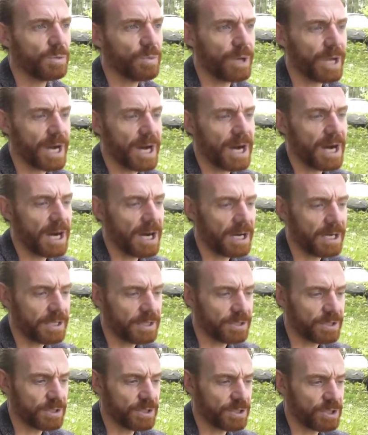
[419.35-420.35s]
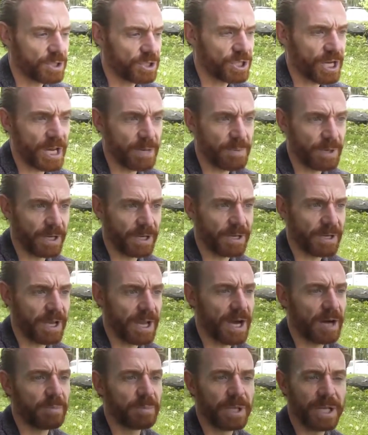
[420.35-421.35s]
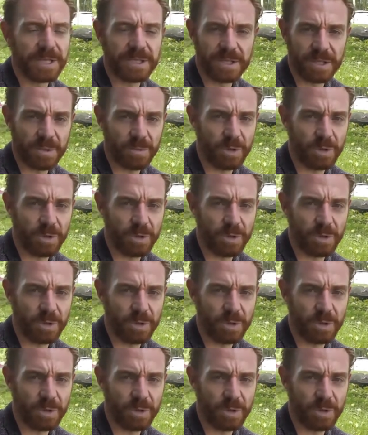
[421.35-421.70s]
we are shaping our place in